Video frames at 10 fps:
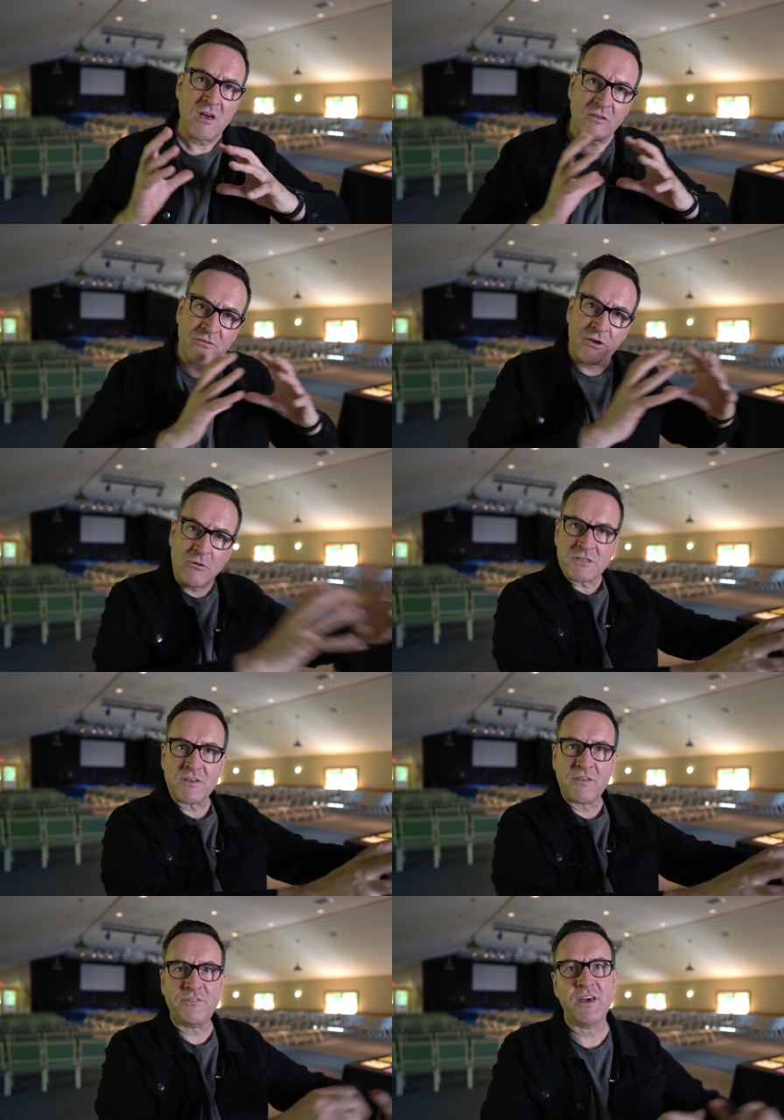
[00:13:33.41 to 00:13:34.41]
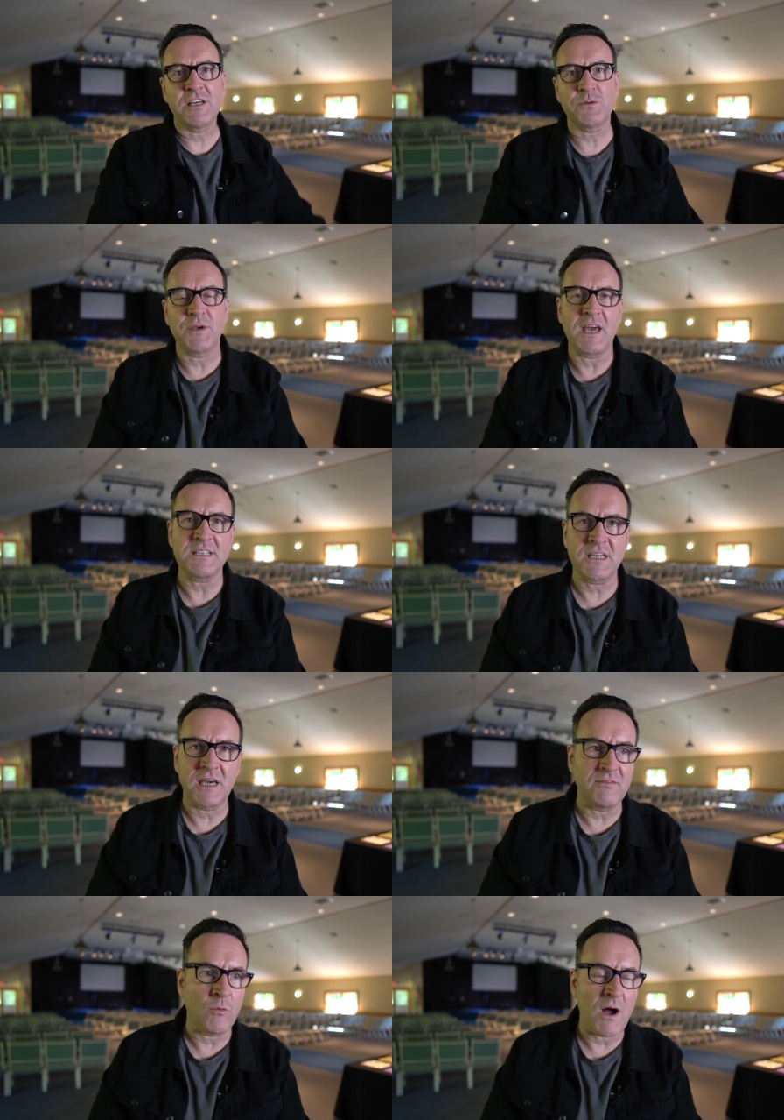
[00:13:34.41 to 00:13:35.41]
Those are the things we get to
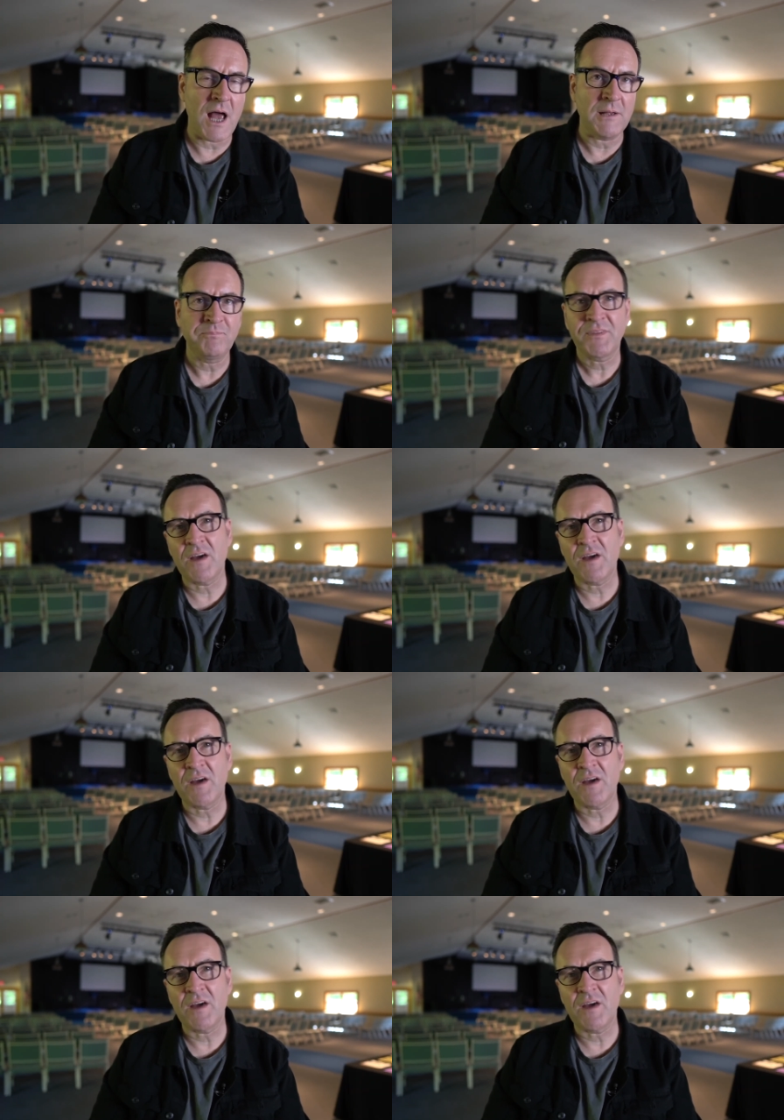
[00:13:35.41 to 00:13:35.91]
give away.